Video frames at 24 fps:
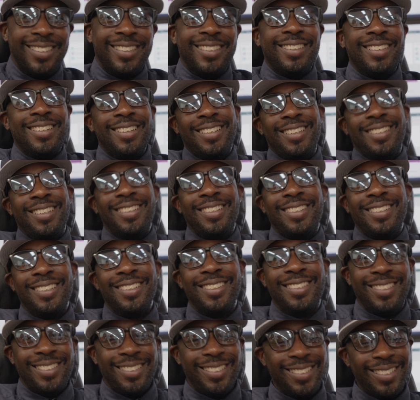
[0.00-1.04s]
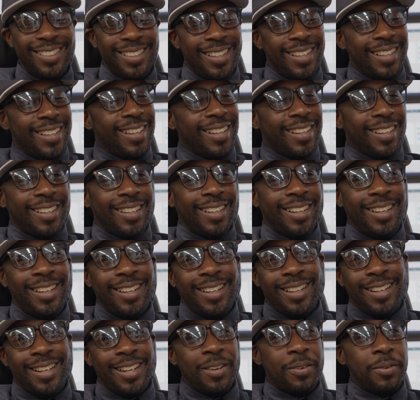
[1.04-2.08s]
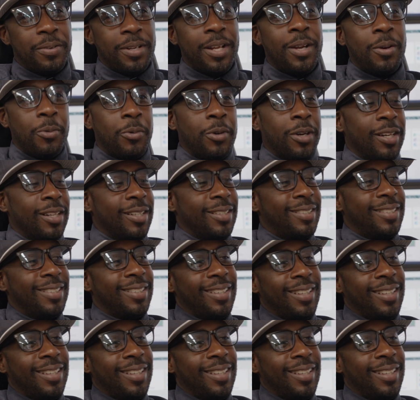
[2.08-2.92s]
I was super excited um, when